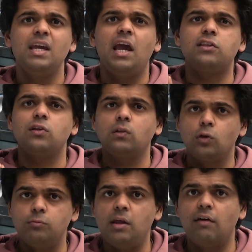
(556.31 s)
It's not
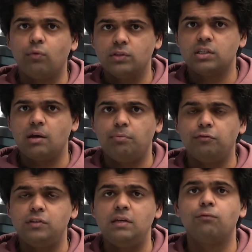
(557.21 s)
going to be everyone's cup
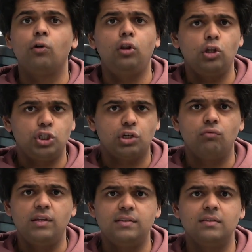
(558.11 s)
of tea for logic
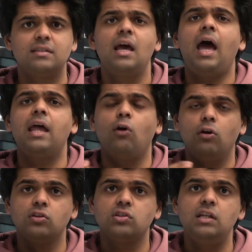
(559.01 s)
reasons. And
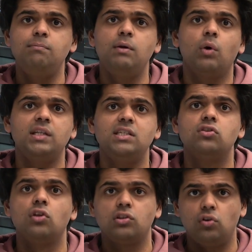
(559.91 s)
honestly, BYD
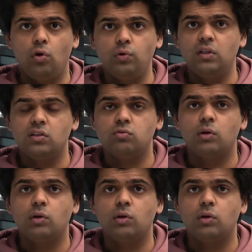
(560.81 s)
is not alone in this